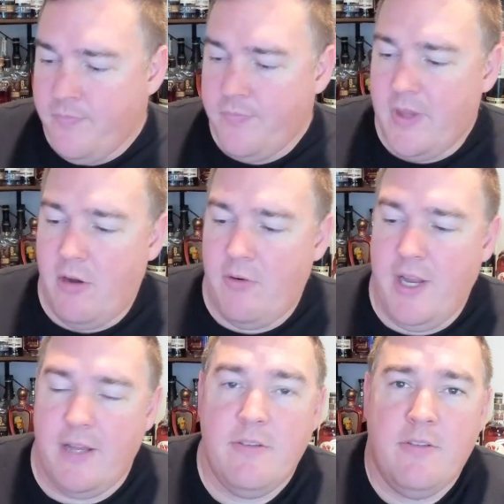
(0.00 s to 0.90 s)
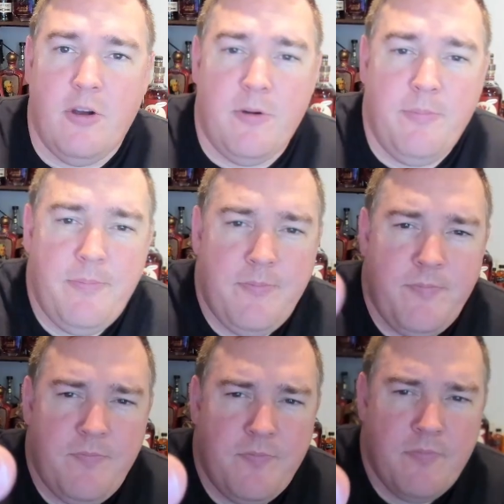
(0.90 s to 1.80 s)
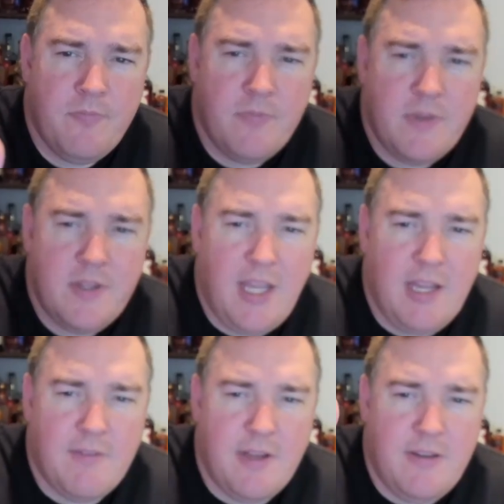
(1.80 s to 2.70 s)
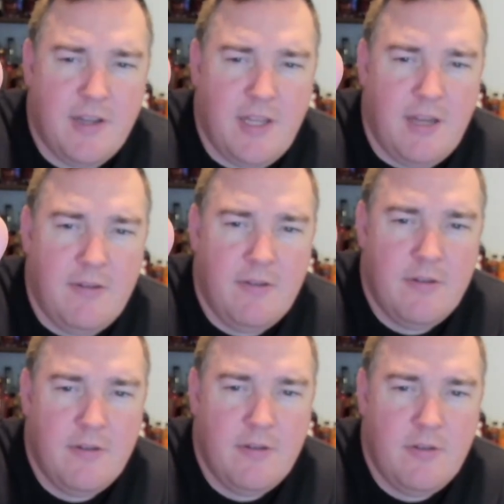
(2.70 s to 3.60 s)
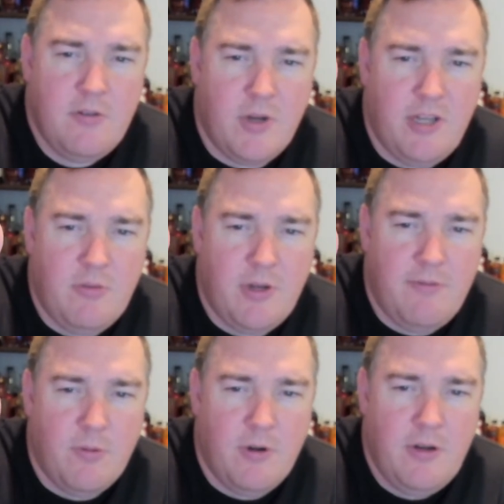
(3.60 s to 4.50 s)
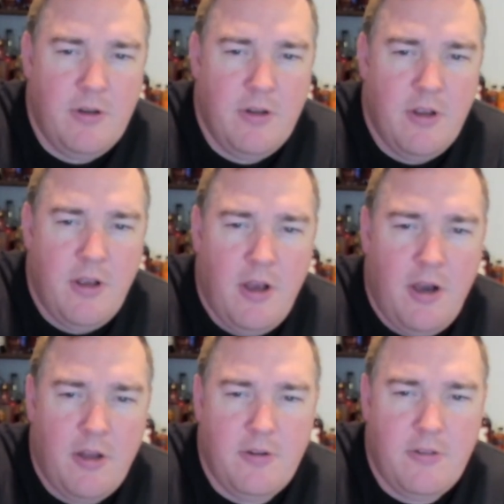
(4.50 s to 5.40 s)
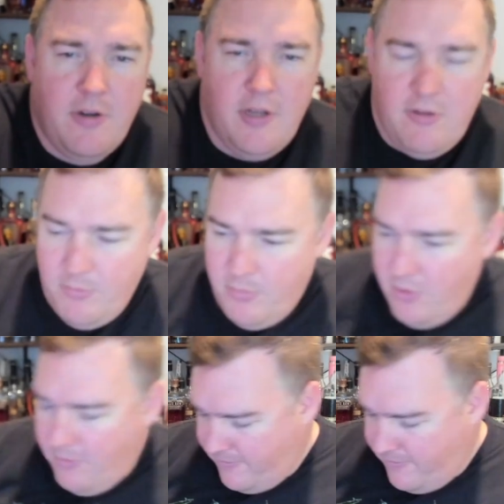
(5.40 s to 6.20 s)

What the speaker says: All right, so King of Kentucky, 2024, 132 proof.